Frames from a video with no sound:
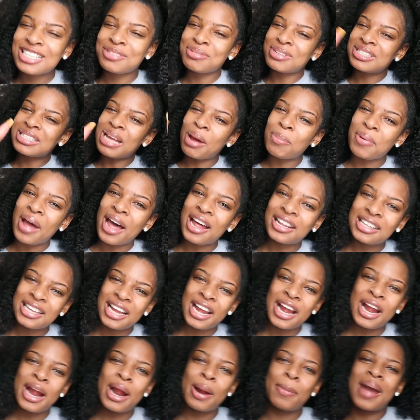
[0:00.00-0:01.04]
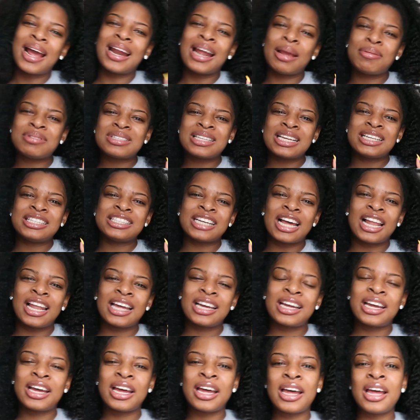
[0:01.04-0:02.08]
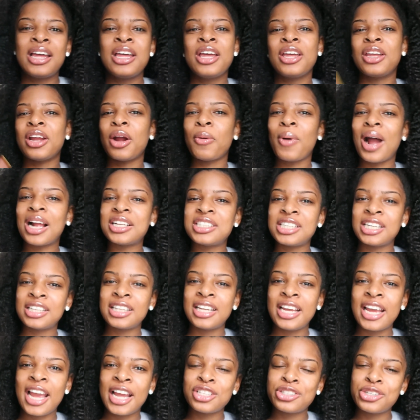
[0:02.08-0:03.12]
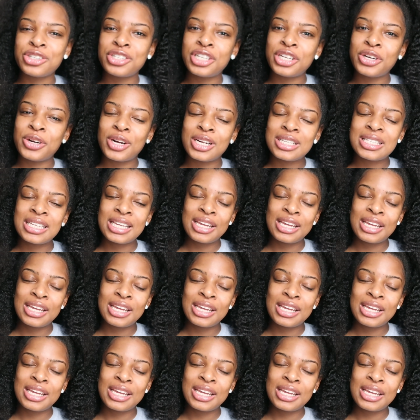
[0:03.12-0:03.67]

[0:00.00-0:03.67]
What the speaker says: What's up out there? My name is Angelica. You're watching the Angel Dior